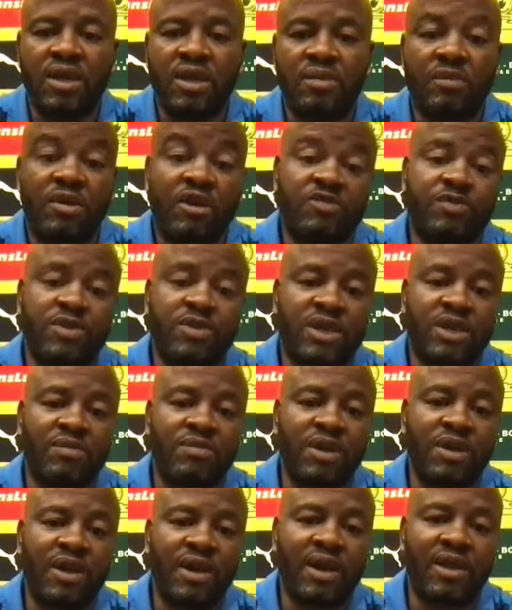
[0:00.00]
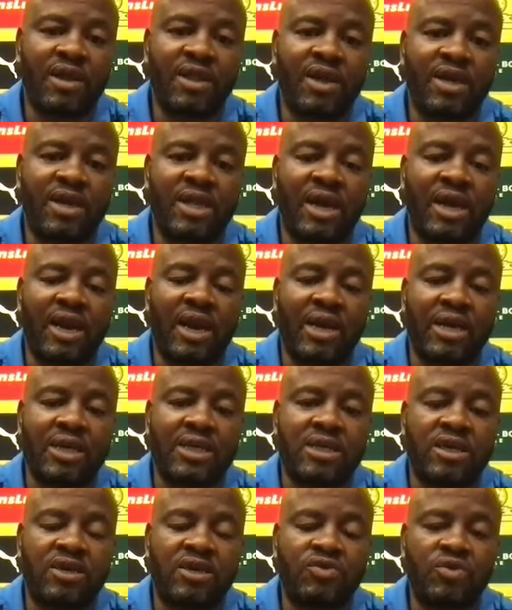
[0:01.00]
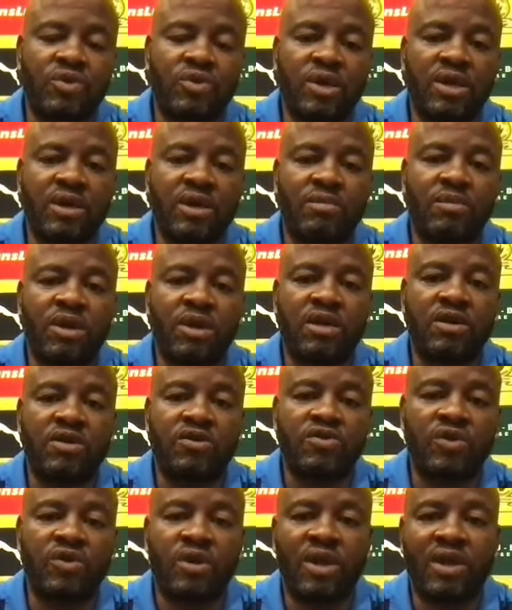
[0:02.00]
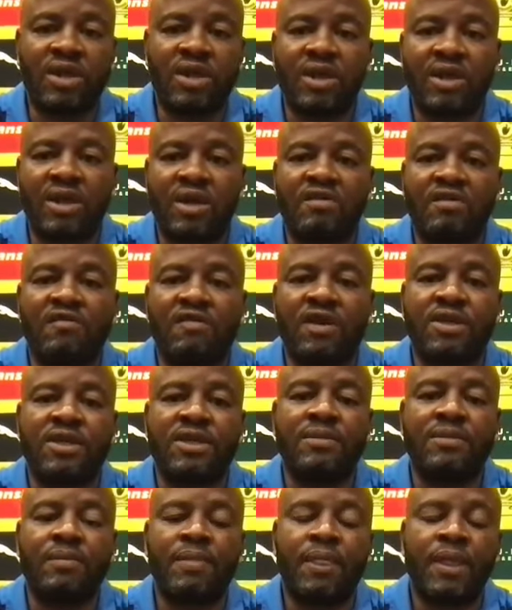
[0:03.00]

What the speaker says: There must be something right that analysts are doing in making sure that they give us